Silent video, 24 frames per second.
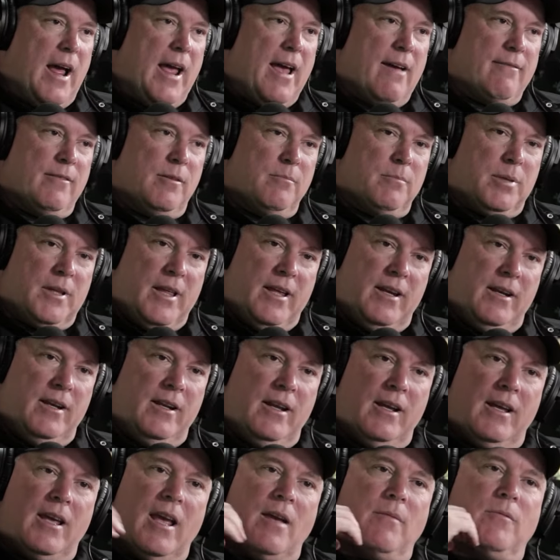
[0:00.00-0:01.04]
I haven't played
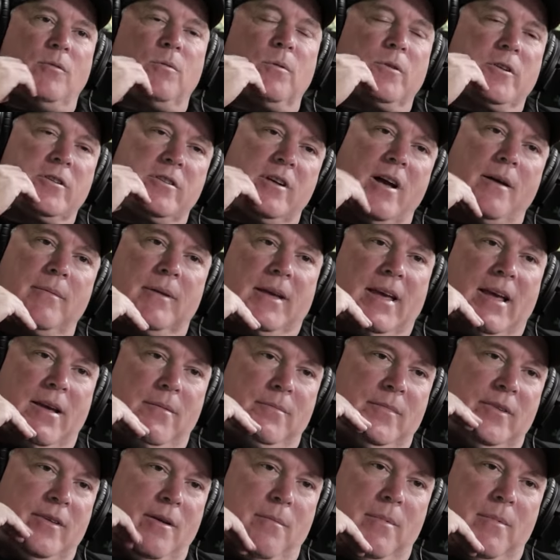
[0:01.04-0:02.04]
any Games Workshop games.